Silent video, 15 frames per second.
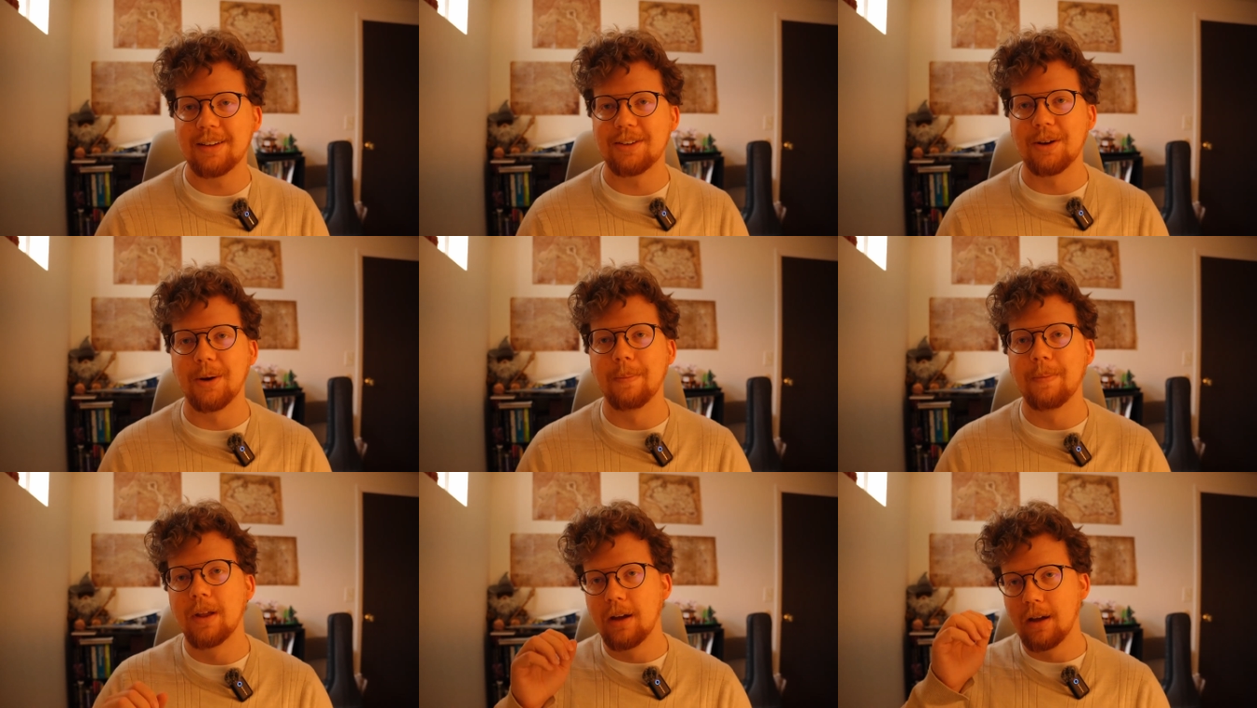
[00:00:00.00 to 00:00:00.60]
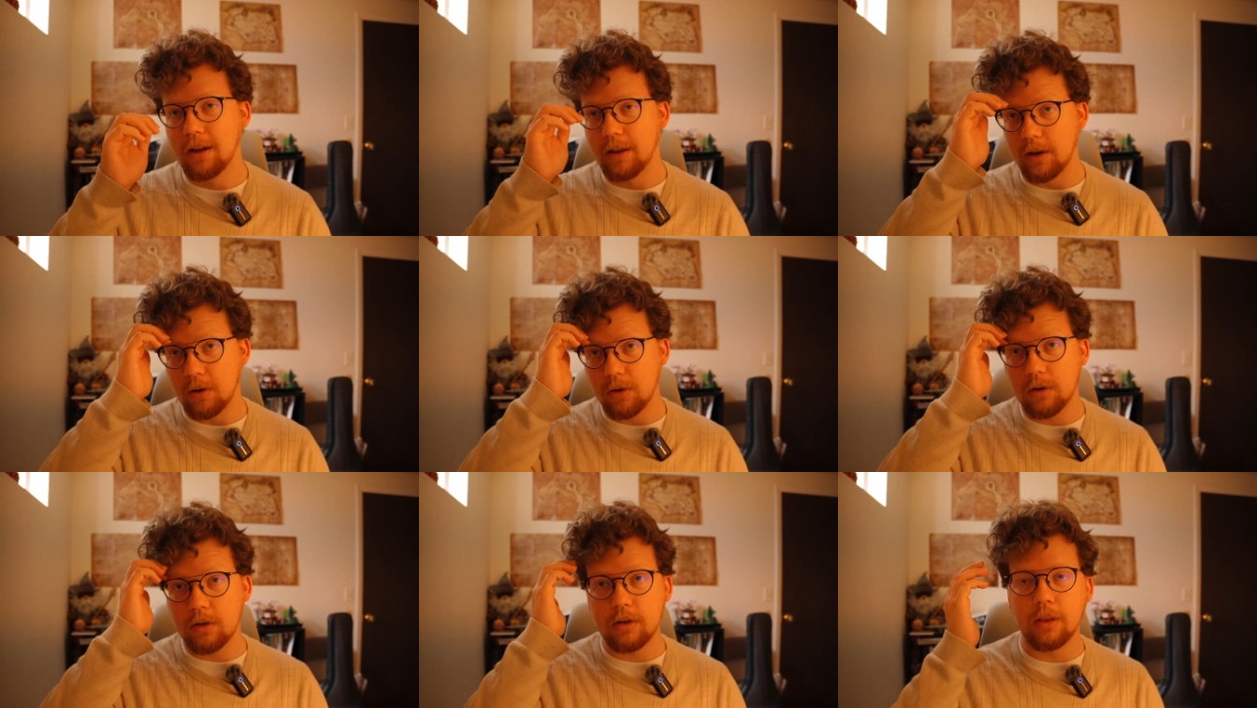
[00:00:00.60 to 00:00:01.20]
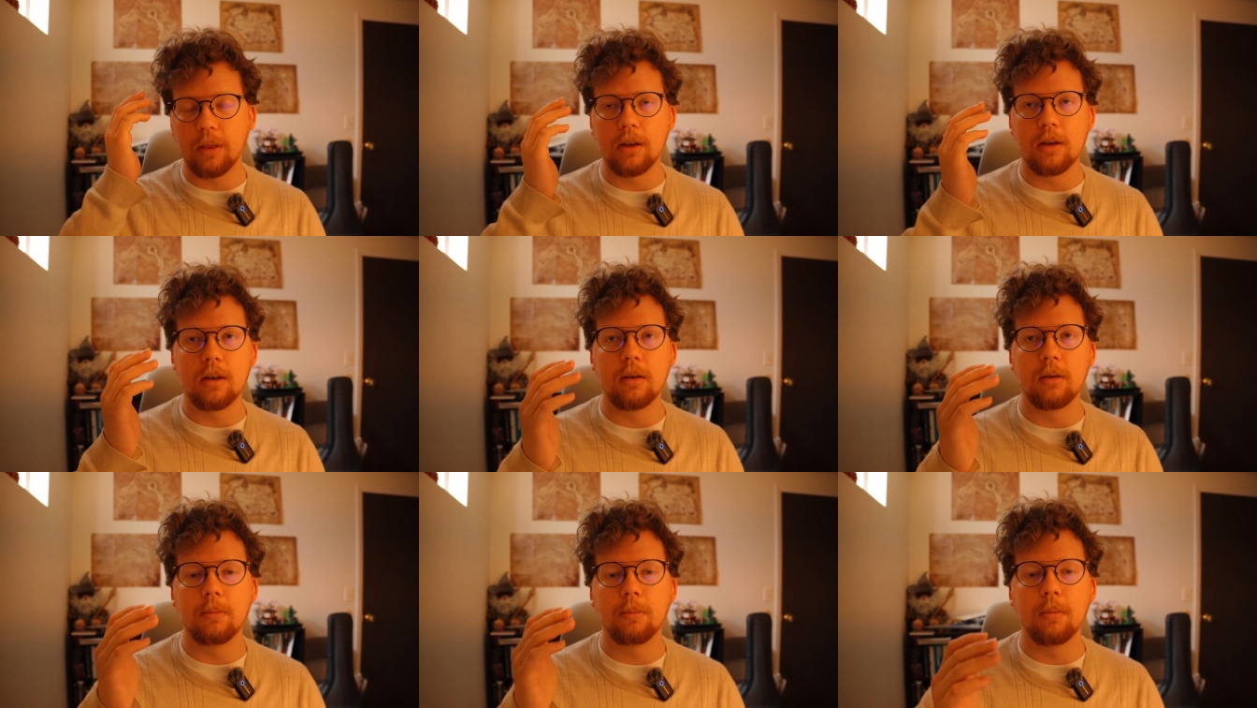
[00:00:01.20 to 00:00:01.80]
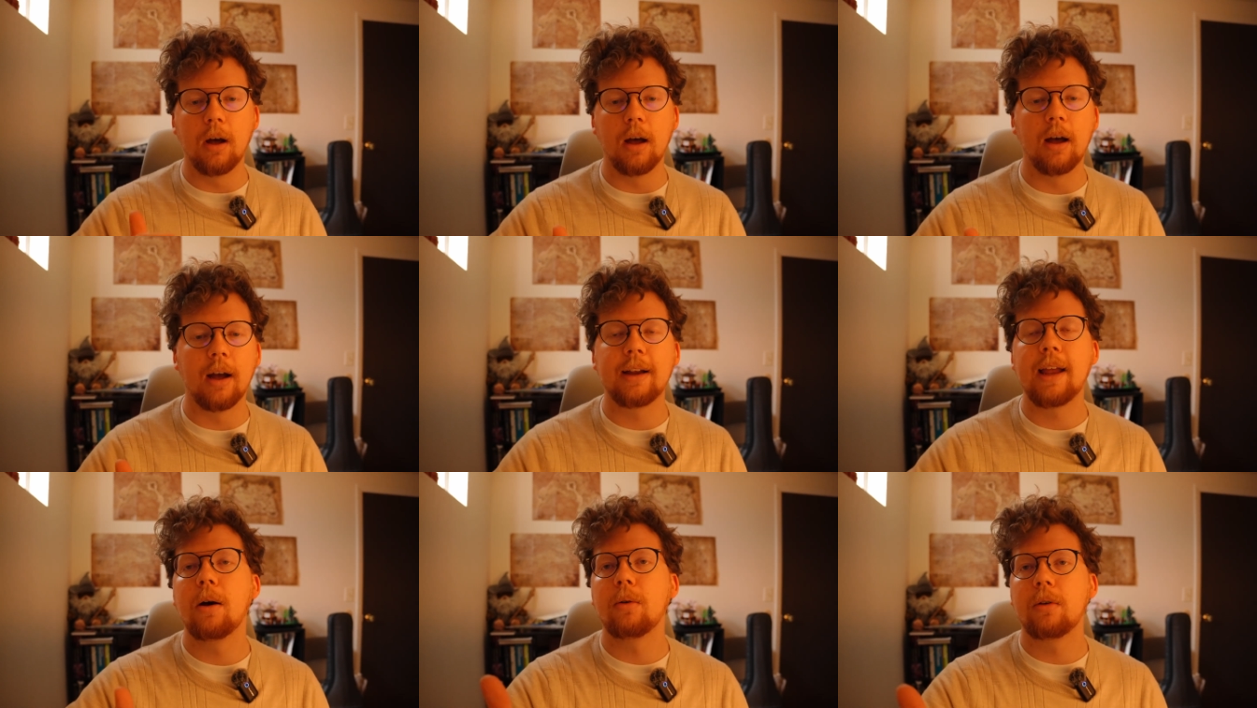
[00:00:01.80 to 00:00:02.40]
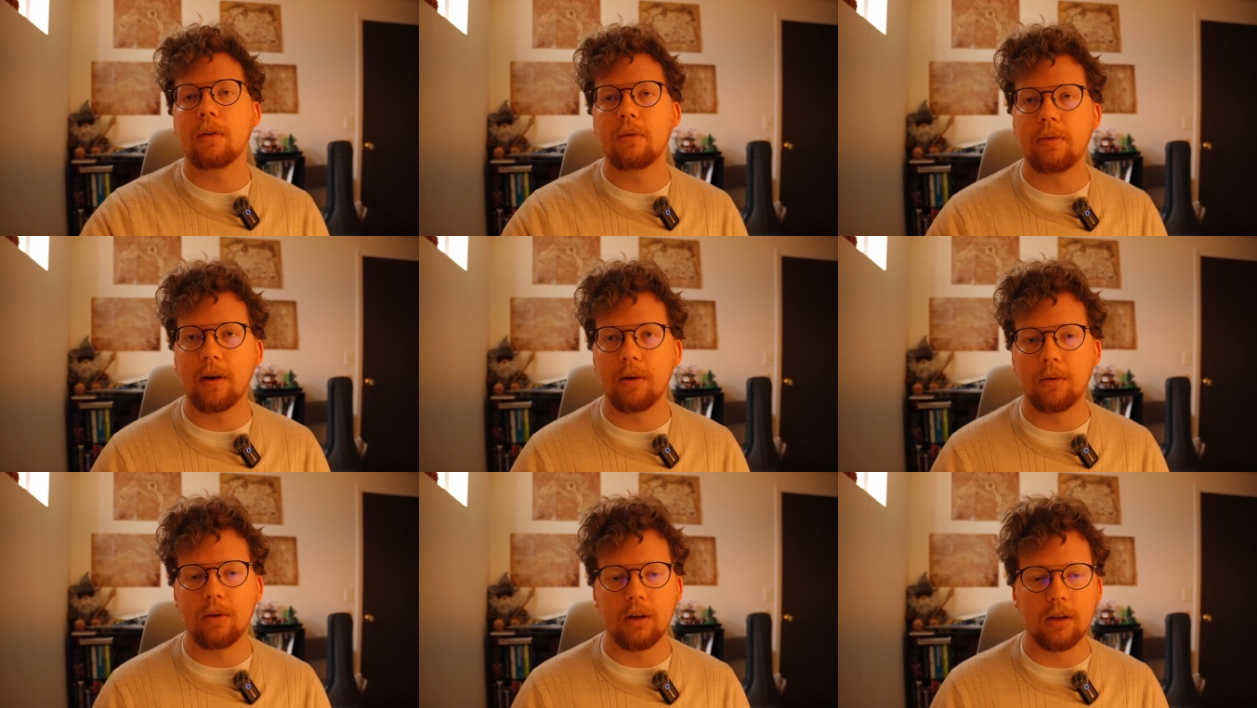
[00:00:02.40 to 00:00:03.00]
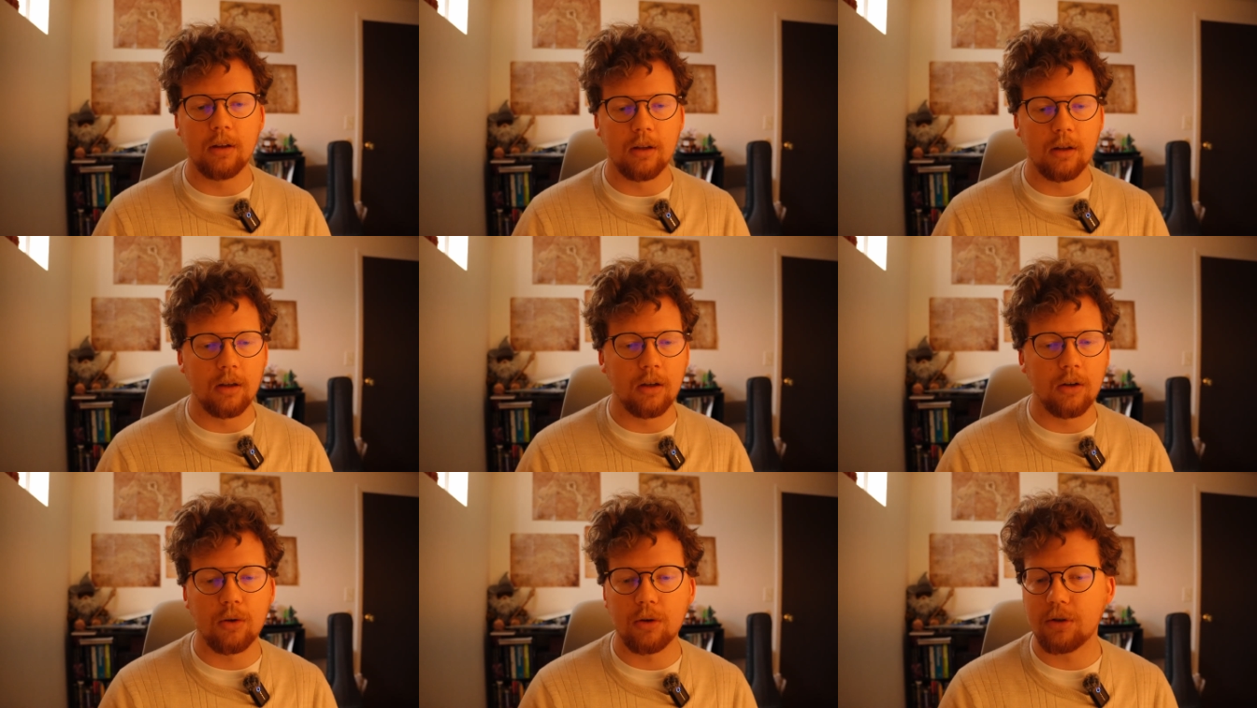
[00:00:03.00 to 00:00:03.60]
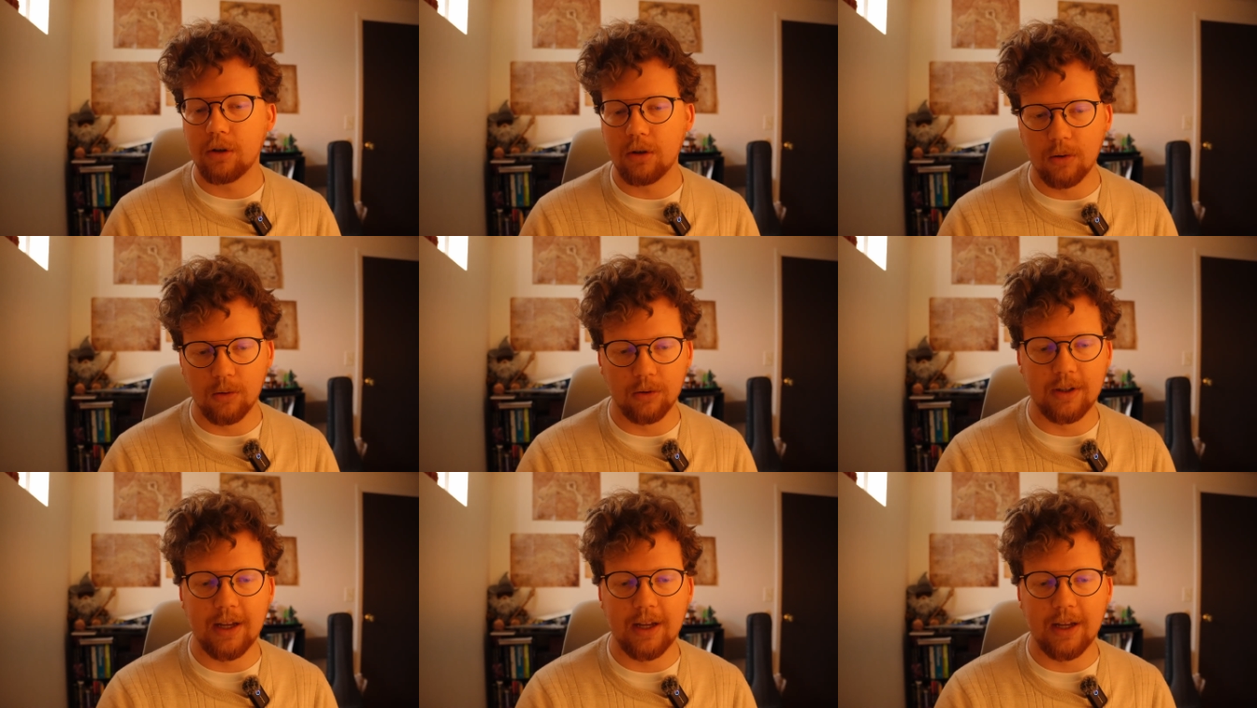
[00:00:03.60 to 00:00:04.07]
So, Here's the account found in the Christian Old